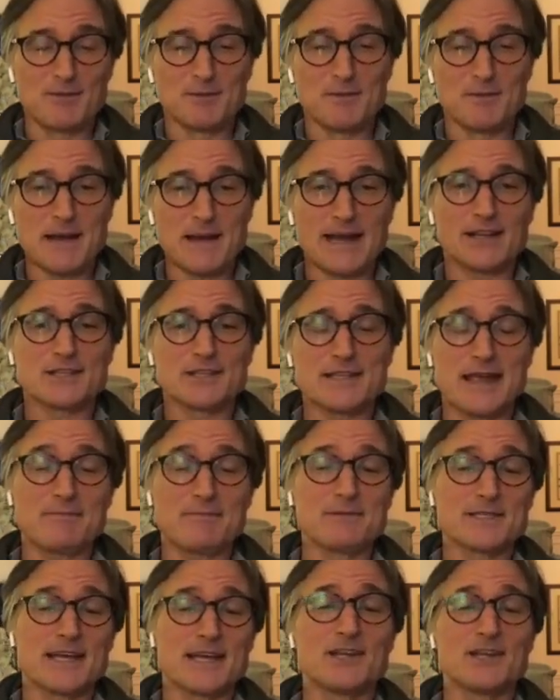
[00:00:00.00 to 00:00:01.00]
problematic because
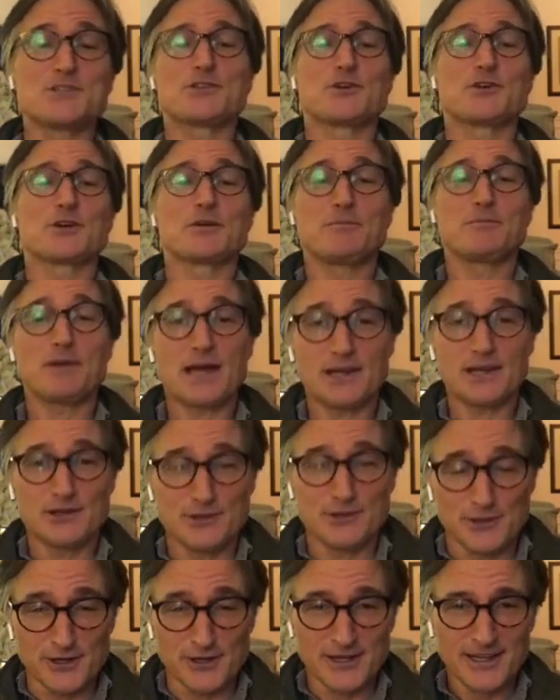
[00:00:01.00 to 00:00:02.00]
Amazon is their
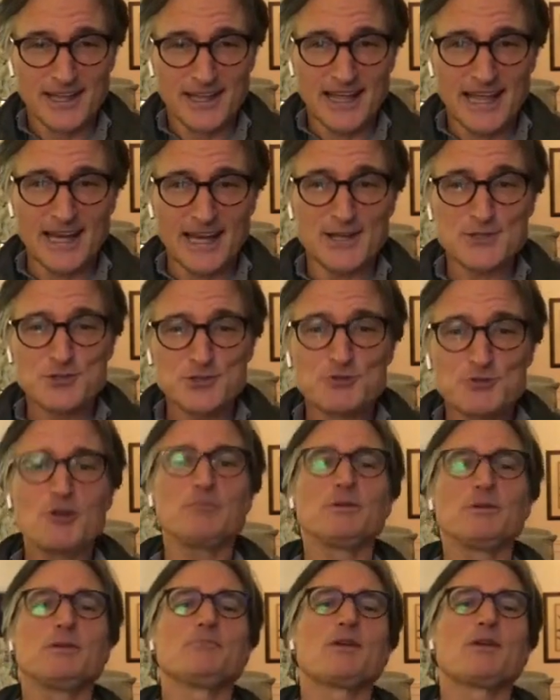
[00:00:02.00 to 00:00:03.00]
competitor. And it's
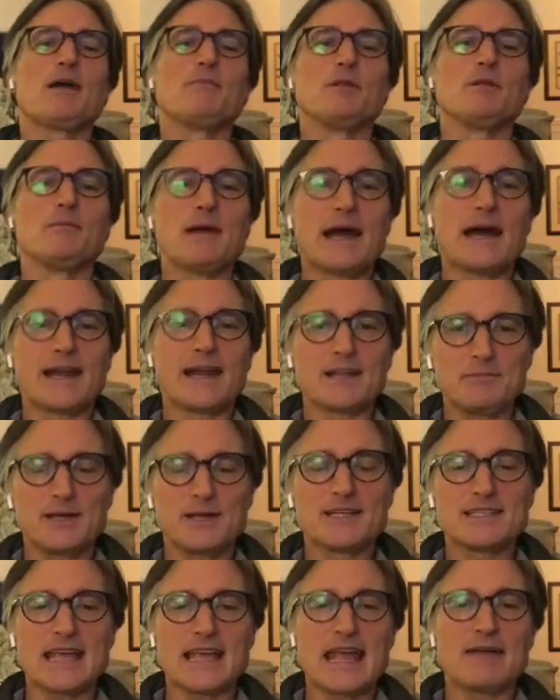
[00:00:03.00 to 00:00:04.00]
triply problematic
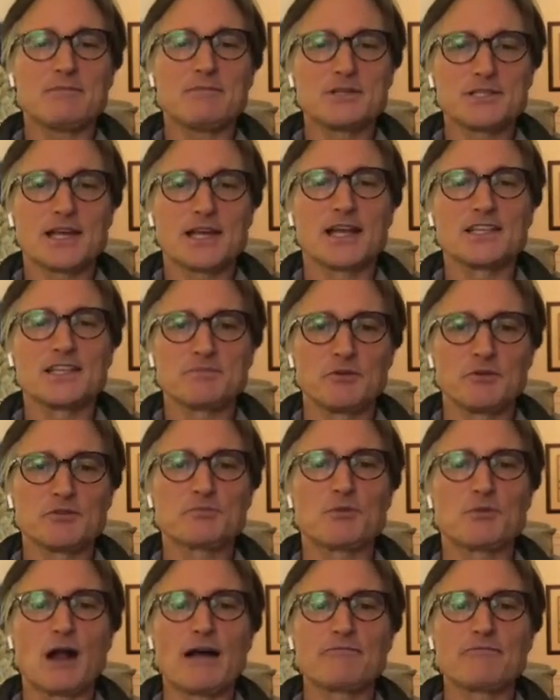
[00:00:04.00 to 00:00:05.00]
because Amazon's
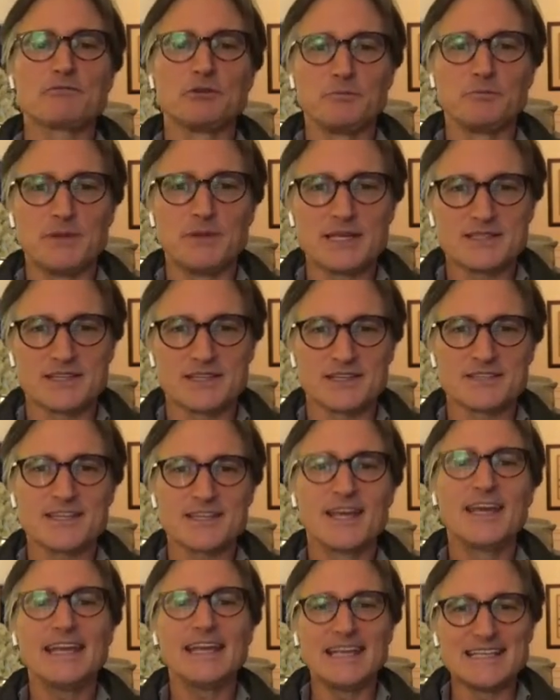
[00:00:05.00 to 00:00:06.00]
most profitable
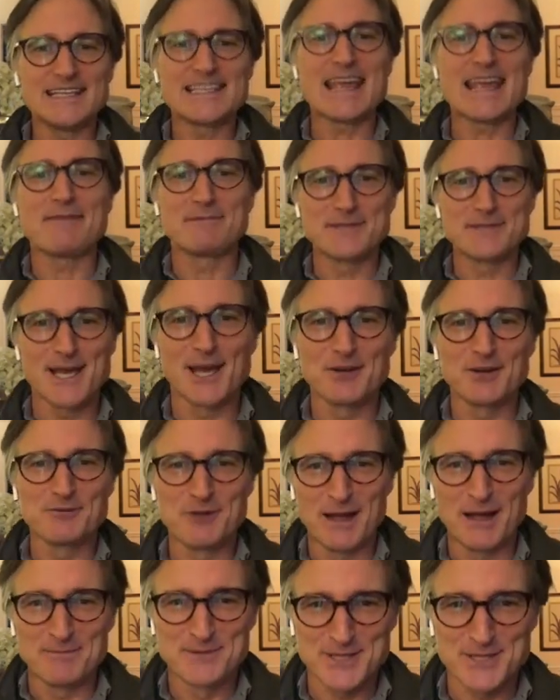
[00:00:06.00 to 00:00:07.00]
business is Amazon
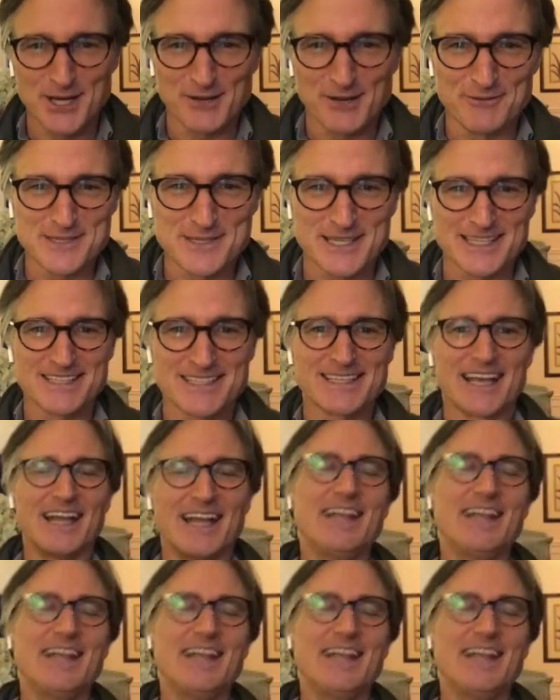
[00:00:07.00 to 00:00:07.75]
Web Services.